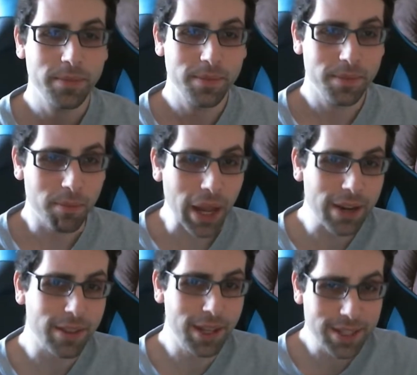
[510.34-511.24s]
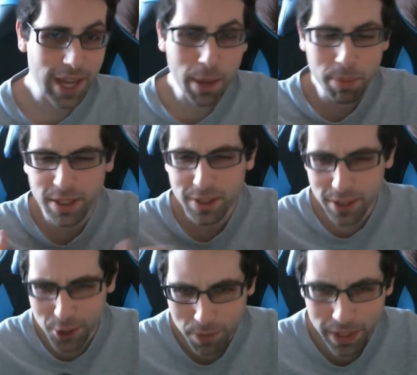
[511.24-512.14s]
Bad things happened. This
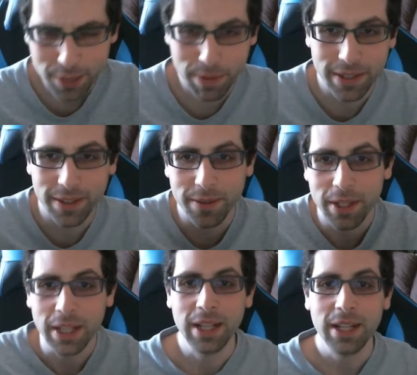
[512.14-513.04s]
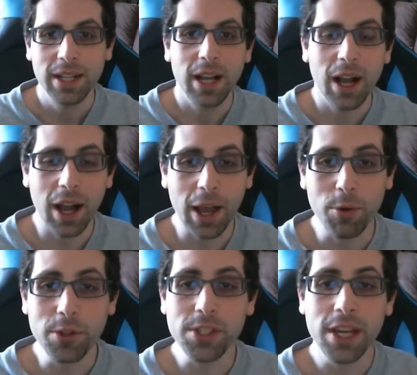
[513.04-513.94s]
should be expected. I
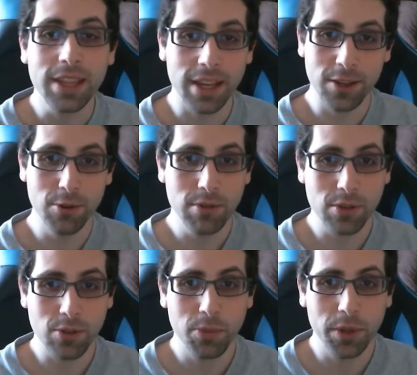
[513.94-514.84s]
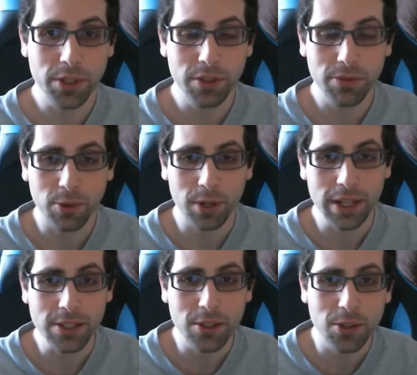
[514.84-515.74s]
will say thank you to Blizzard for
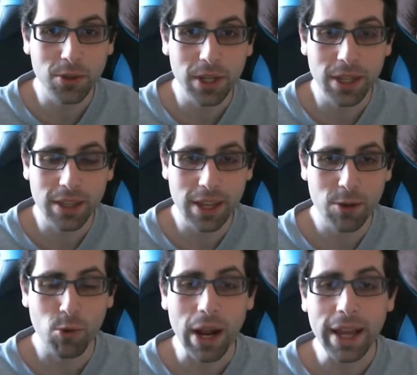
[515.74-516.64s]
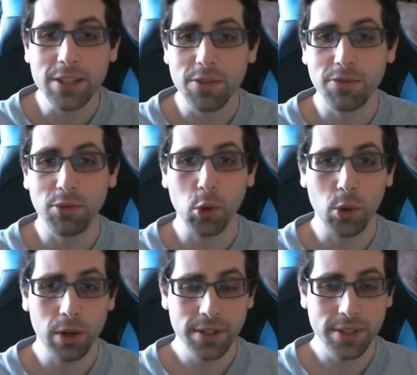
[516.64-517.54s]
instituting the ranked
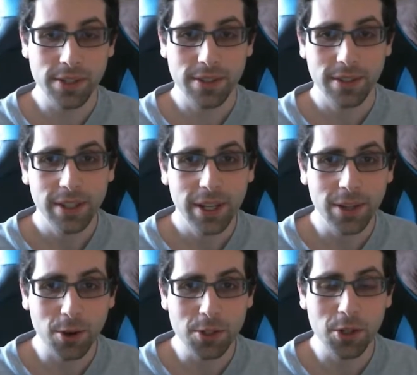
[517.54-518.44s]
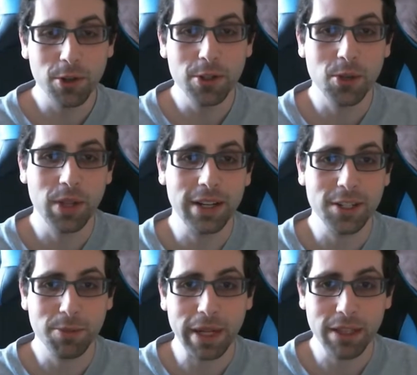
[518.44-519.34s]
floors in Hearthstone, so that
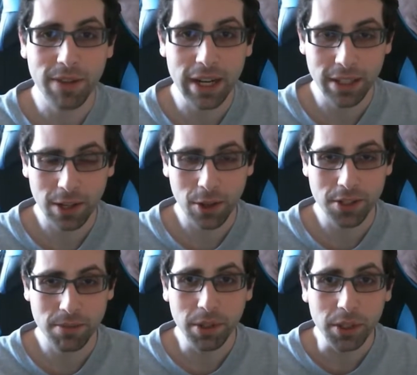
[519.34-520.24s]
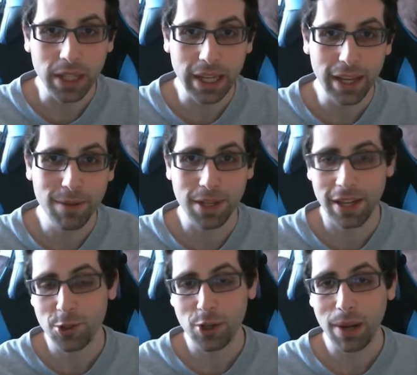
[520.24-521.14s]
despite the fact that I lost a million games, I
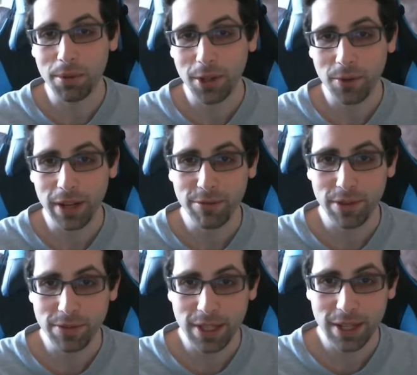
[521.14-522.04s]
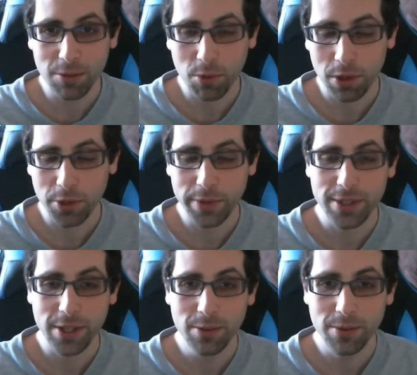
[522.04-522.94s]
didn't drop below rank 15 while doing
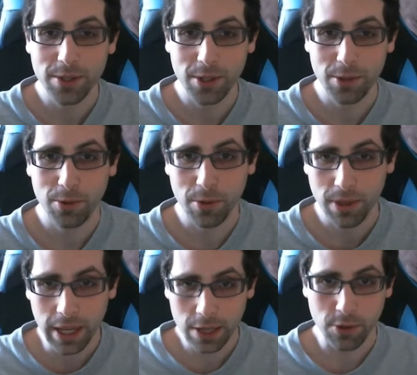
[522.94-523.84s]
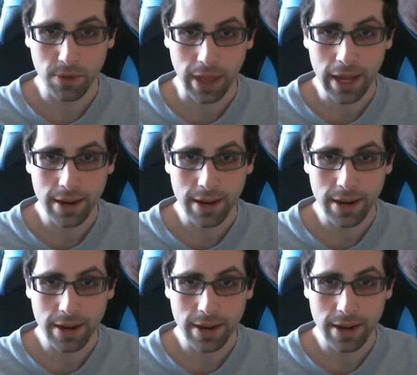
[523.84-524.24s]
so. So thank you for that.